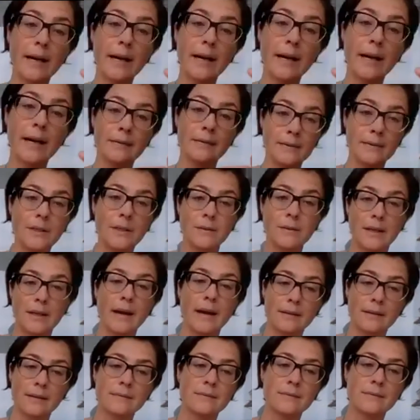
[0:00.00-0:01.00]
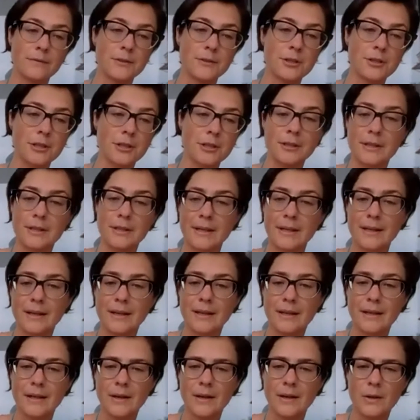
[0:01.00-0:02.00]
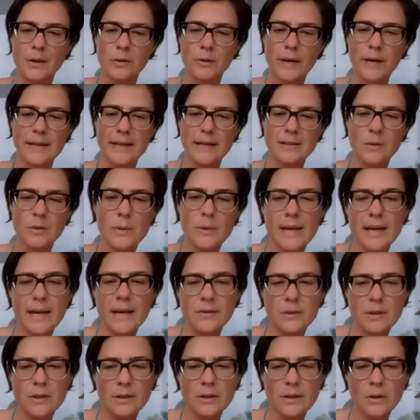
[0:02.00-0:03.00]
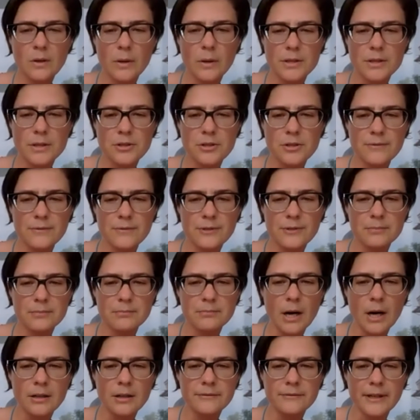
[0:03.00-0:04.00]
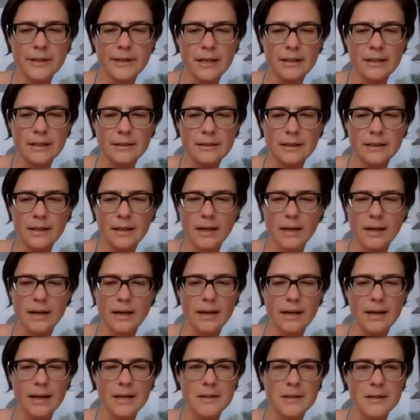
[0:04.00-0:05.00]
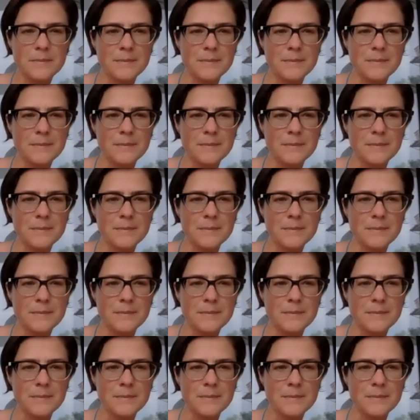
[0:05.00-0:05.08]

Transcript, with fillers: you, yeah, for sure. Great. So we have a question from Marva. Um, hey